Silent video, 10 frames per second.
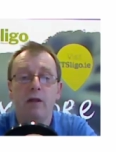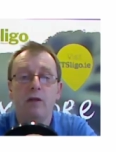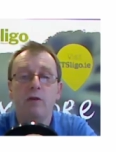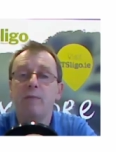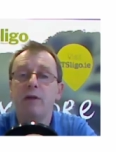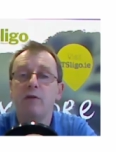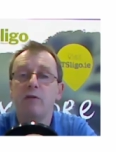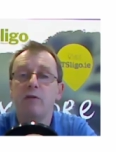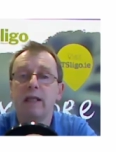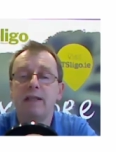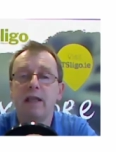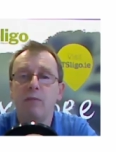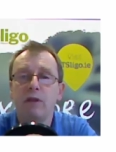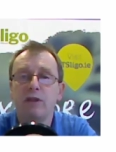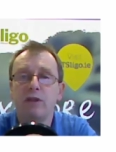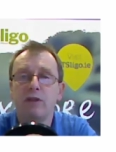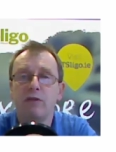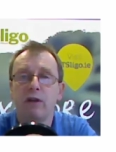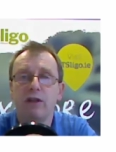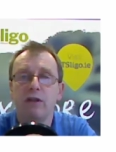You might be doing a
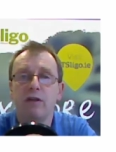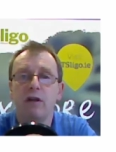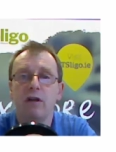demonstration